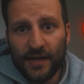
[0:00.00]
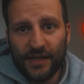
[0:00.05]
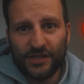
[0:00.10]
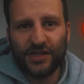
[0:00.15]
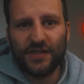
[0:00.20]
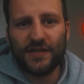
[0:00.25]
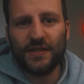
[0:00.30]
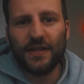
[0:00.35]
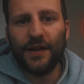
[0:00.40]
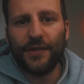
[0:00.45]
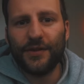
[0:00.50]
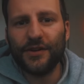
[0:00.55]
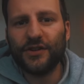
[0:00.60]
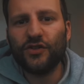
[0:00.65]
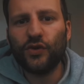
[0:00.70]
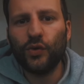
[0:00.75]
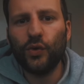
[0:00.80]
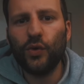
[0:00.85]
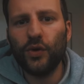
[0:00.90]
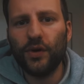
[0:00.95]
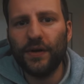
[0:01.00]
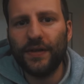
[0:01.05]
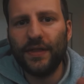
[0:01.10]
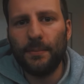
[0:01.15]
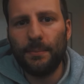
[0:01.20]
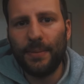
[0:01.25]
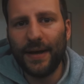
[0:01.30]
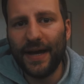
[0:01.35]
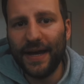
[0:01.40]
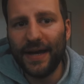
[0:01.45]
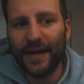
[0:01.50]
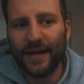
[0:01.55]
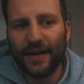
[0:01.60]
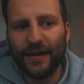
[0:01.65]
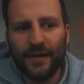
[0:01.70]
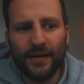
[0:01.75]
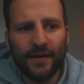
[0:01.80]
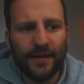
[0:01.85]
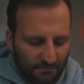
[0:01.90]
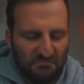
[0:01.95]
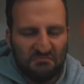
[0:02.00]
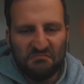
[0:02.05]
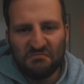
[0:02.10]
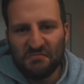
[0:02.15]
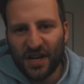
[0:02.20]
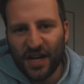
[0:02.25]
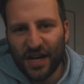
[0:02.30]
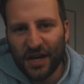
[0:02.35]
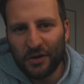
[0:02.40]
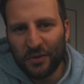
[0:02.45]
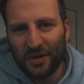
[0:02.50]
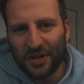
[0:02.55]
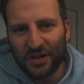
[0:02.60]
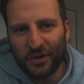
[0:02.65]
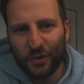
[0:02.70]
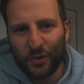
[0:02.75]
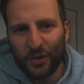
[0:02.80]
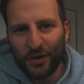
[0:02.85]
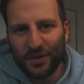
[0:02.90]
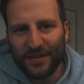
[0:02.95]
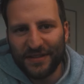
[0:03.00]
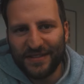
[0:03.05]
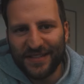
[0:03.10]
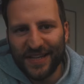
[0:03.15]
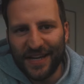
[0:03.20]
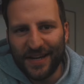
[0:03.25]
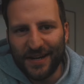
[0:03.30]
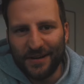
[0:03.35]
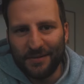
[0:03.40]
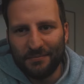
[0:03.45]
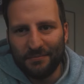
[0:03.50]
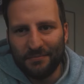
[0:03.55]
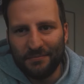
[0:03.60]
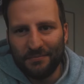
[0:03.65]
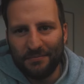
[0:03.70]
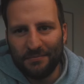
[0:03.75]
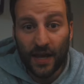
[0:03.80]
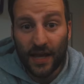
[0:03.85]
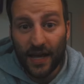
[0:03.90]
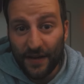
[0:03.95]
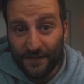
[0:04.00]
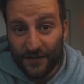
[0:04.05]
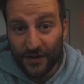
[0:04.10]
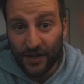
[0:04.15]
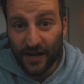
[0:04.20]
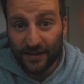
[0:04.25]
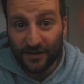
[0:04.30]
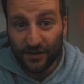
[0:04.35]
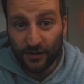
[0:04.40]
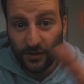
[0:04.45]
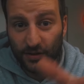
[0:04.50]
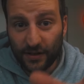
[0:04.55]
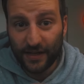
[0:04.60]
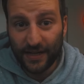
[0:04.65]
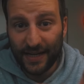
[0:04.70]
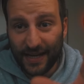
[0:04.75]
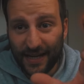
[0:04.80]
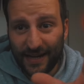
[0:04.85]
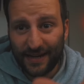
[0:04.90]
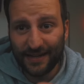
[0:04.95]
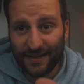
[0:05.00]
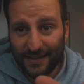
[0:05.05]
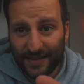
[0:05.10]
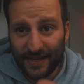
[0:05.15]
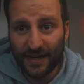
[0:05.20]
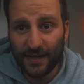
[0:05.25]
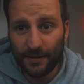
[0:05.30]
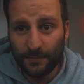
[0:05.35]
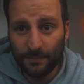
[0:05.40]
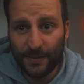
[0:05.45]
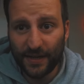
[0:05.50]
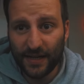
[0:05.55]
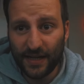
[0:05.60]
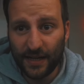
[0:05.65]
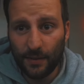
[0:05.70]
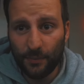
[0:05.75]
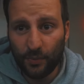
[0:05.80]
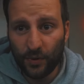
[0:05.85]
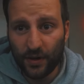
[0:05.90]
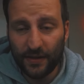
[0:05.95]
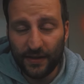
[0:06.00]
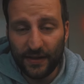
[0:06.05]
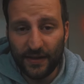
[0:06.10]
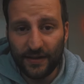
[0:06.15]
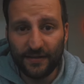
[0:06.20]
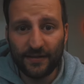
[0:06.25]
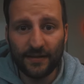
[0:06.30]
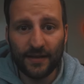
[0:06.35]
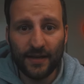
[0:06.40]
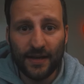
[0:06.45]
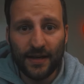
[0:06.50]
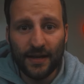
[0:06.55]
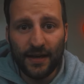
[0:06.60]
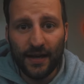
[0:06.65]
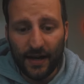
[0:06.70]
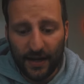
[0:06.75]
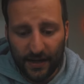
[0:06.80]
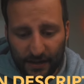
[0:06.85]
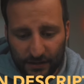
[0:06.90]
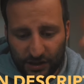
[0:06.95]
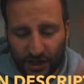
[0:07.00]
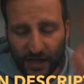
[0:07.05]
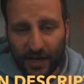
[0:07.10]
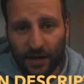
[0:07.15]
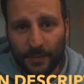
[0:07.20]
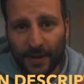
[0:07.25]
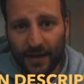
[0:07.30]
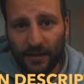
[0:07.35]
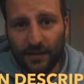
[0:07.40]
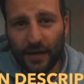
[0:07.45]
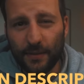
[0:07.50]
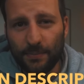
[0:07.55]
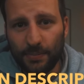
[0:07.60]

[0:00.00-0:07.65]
It's just another tool in the bag. Kinda wanna go order the 10. If you guys are looking at picking up one of these, check out my link